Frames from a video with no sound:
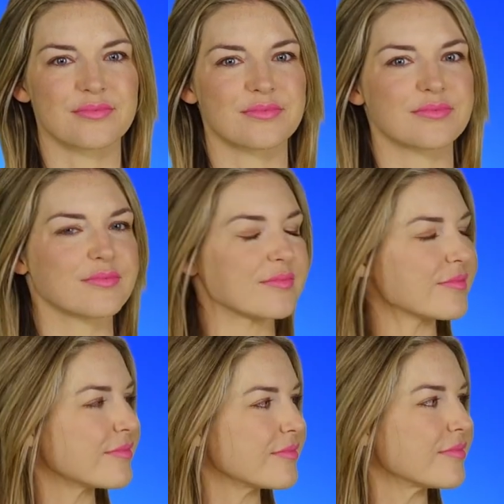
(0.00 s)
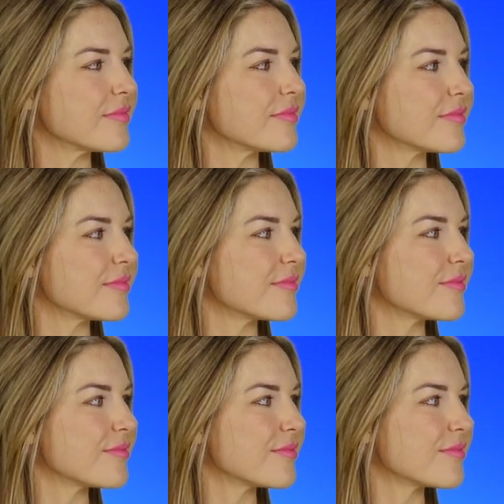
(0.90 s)

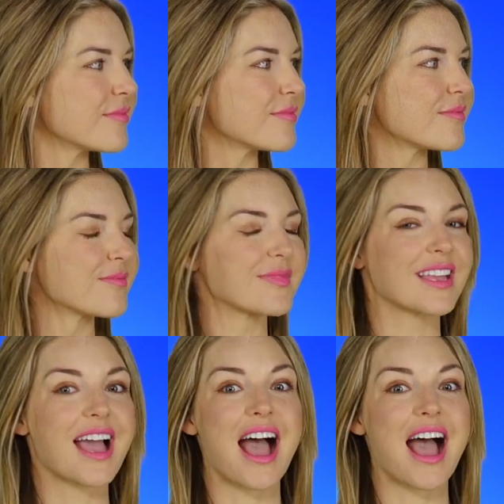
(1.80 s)
(silent)